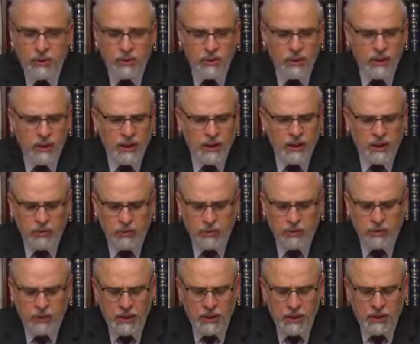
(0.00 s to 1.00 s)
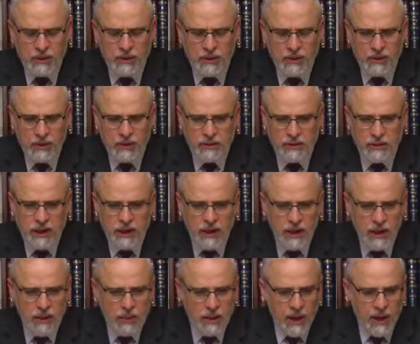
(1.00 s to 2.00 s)
Let's take
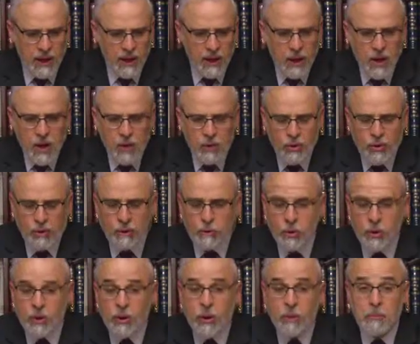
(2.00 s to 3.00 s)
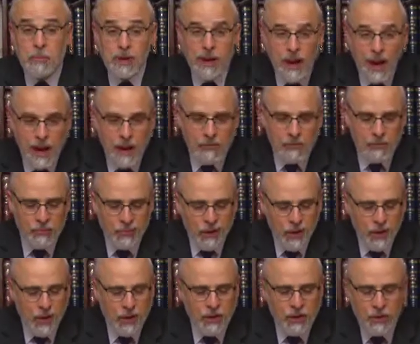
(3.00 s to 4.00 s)
that back. Rav Kook became
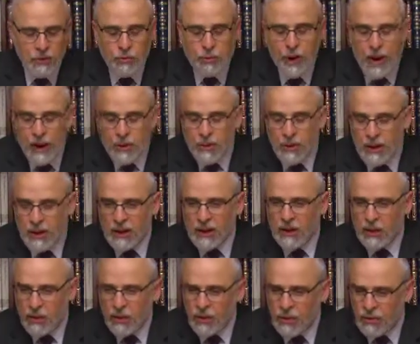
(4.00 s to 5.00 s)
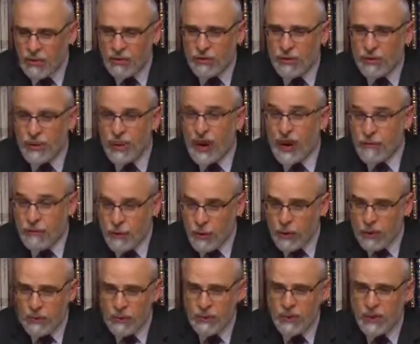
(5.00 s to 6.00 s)
the rabbi of Yafo